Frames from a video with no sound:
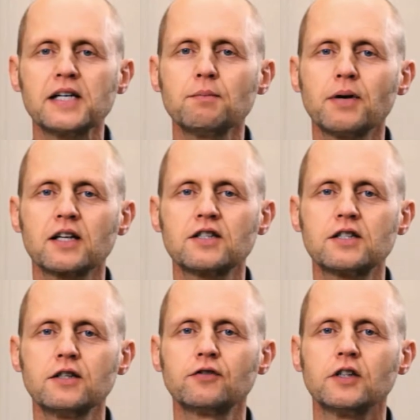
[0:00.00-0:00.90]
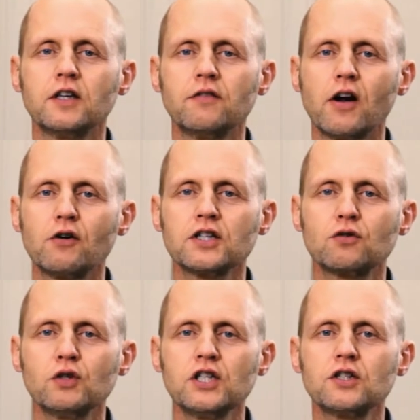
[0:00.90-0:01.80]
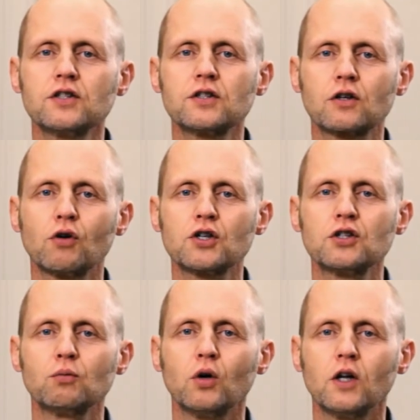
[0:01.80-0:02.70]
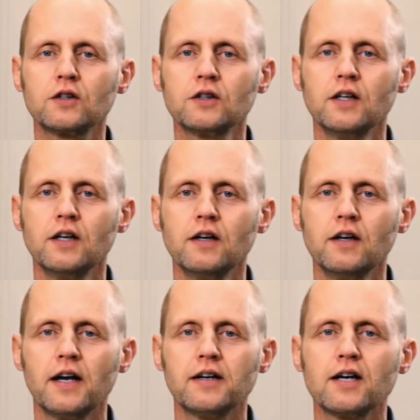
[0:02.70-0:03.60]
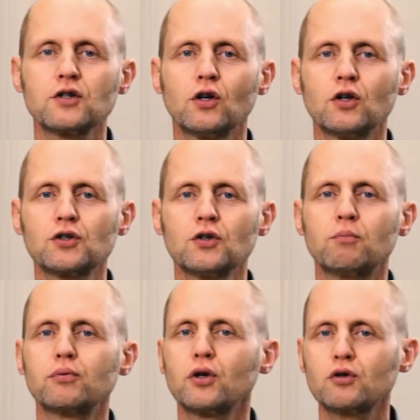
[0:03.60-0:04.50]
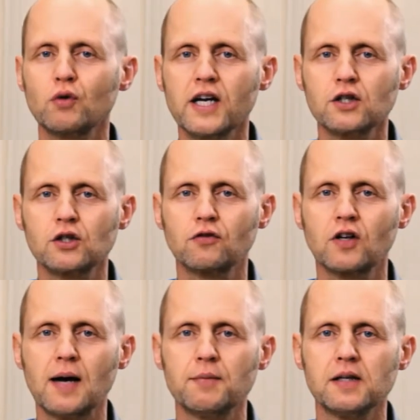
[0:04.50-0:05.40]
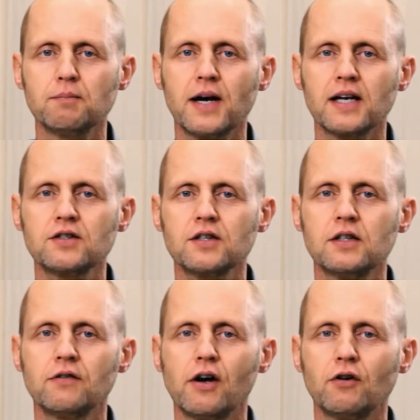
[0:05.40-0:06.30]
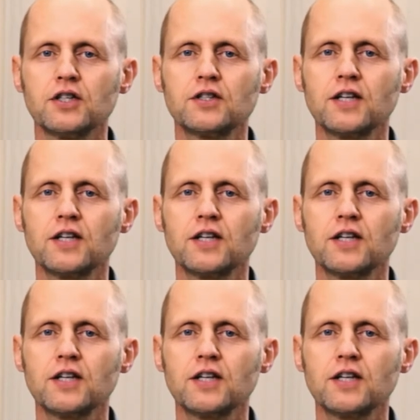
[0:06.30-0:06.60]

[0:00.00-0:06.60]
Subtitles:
impacts differ in various regions across the world, and there's also a broad range of climate impacts in the various